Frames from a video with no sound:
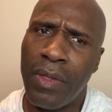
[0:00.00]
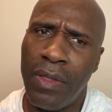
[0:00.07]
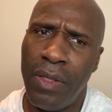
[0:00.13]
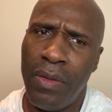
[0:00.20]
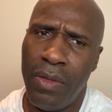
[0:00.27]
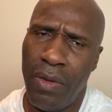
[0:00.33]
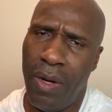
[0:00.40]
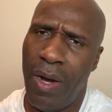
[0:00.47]

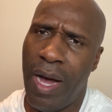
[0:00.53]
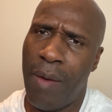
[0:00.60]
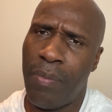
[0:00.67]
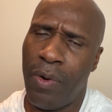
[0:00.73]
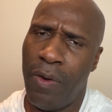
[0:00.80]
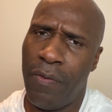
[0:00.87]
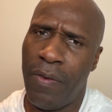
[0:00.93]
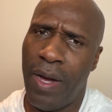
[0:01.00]
You know, you're a
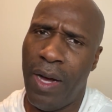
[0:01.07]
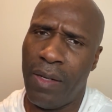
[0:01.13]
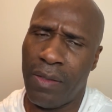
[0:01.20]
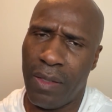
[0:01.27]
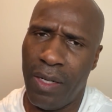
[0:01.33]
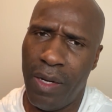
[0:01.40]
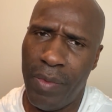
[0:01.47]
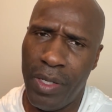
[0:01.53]
high-profile
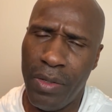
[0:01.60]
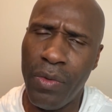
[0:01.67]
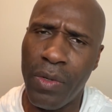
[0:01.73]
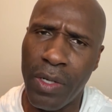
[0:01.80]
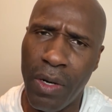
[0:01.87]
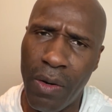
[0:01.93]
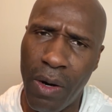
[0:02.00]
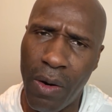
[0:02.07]
celebrity. You
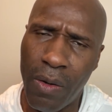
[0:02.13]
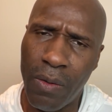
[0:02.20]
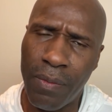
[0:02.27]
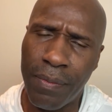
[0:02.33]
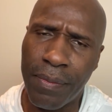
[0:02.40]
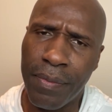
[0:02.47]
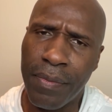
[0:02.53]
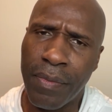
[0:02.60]
can go home.